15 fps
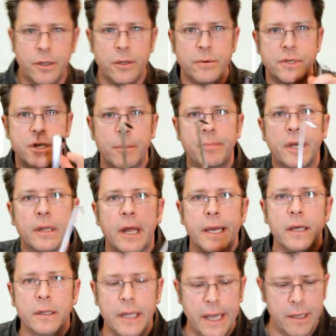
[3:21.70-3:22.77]
to use something
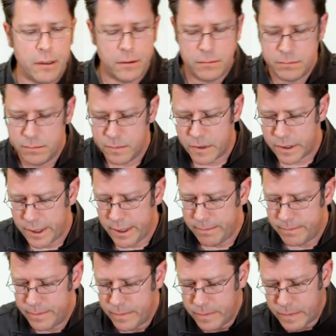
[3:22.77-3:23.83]
like a ladle, okay?
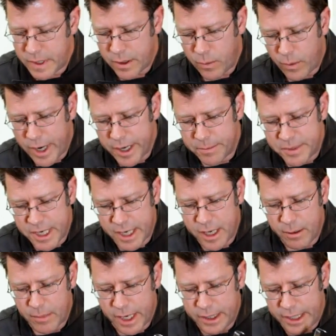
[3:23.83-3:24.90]
Gonna wind up
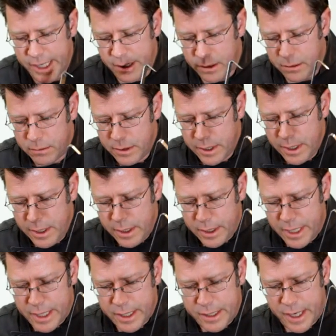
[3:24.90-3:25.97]
taking my ladle,
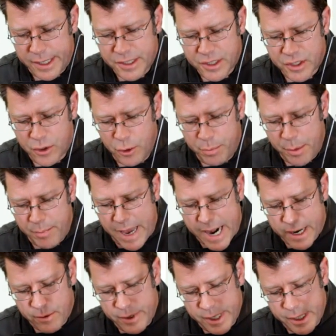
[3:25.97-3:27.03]
get a nice scoop of
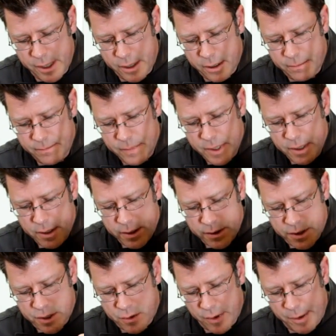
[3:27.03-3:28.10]
batter in here,
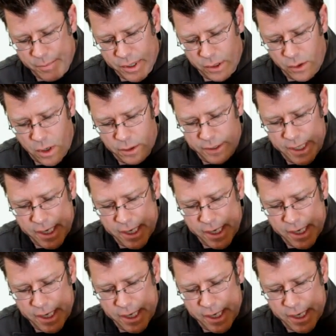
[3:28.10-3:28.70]
scrape it along